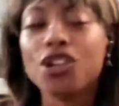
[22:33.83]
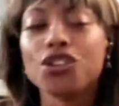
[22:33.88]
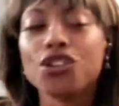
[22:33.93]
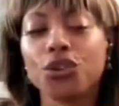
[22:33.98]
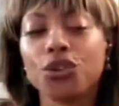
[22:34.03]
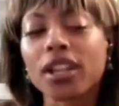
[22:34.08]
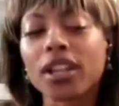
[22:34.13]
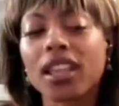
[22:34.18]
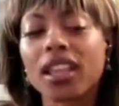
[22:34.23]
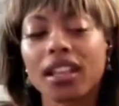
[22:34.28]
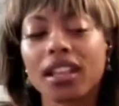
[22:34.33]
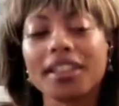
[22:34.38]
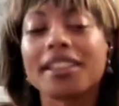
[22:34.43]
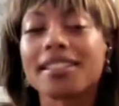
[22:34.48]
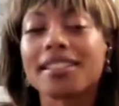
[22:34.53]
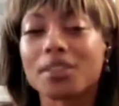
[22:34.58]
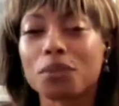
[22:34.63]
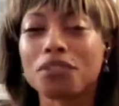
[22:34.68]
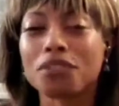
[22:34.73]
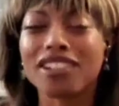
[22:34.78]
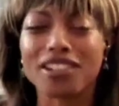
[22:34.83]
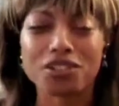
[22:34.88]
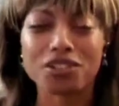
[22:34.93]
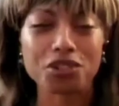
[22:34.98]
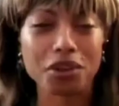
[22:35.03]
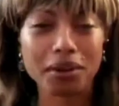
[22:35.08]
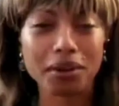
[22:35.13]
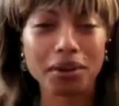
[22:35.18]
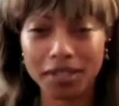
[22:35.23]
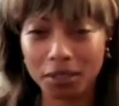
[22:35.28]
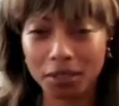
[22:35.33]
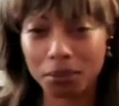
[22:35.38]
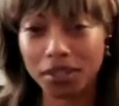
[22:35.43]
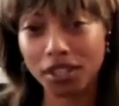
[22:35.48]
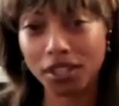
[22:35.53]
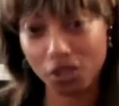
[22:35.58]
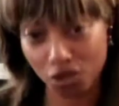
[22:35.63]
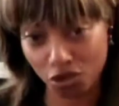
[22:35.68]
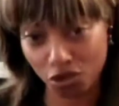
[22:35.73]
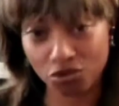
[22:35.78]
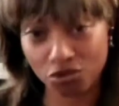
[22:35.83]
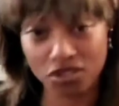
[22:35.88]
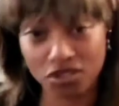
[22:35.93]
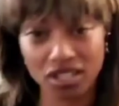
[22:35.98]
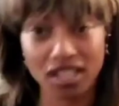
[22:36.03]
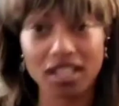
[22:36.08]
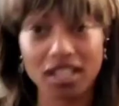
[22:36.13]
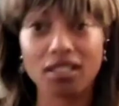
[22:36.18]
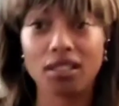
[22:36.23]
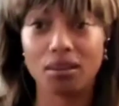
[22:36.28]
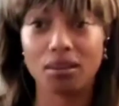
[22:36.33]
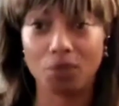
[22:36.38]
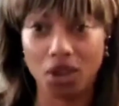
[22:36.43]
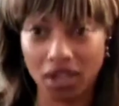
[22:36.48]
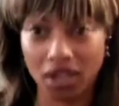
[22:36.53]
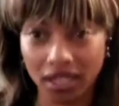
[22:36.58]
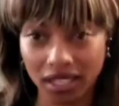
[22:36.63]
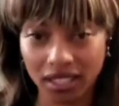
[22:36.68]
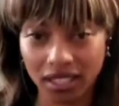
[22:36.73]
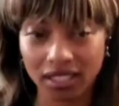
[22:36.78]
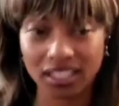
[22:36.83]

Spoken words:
You're getting something that's already been used in the market.